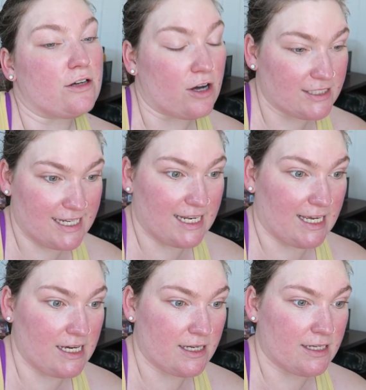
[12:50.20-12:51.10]
call
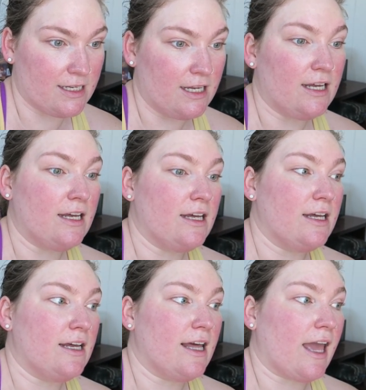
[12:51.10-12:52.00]
TD
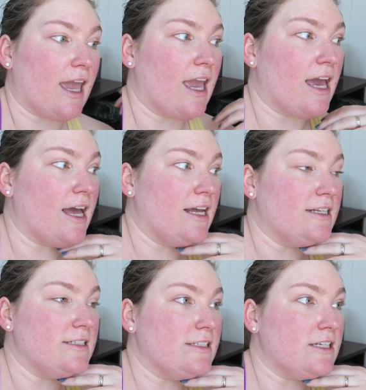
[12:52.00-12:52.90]

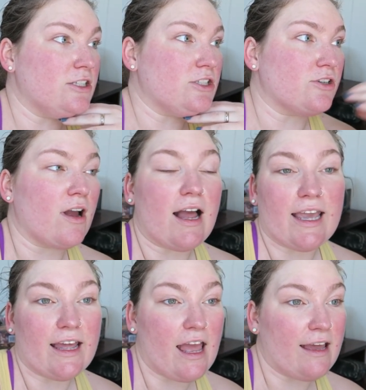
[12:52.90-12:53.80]
and
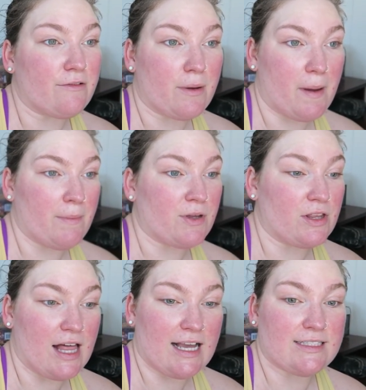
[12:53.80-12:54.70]
try and remember
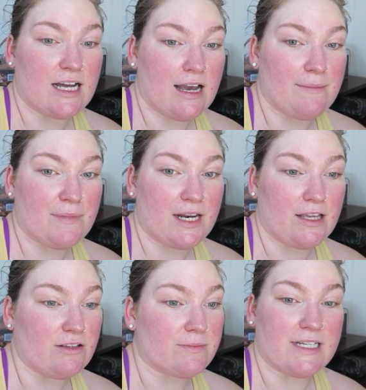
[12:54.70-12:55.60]
the last time that I
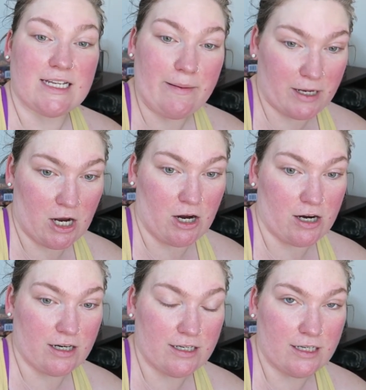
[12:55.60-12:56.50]
used my debit
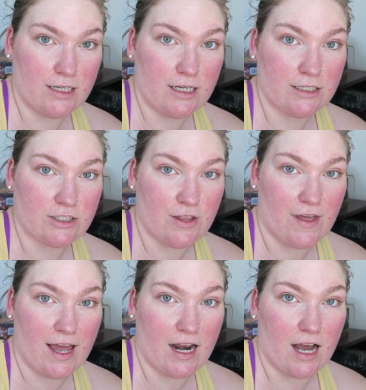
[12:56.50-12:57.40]
card so
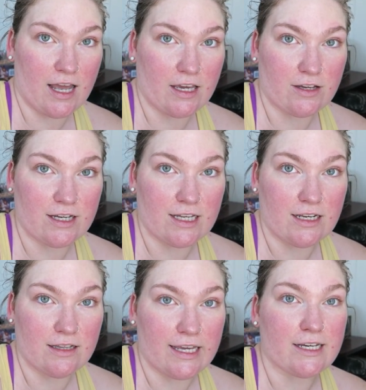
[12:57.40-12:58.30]
that I
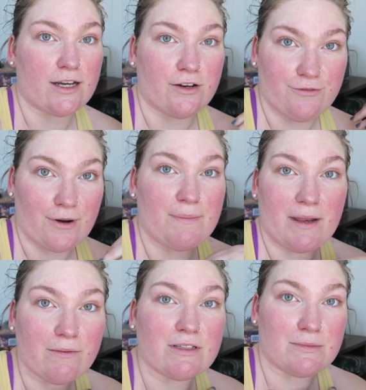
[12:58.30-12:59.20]
could like confirm
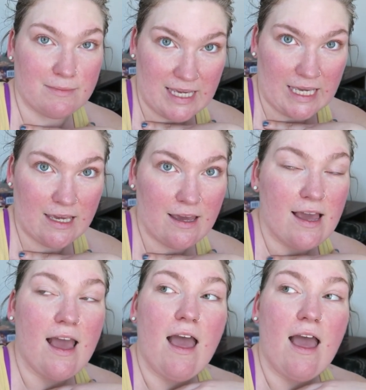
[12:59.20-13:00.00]
that it was me.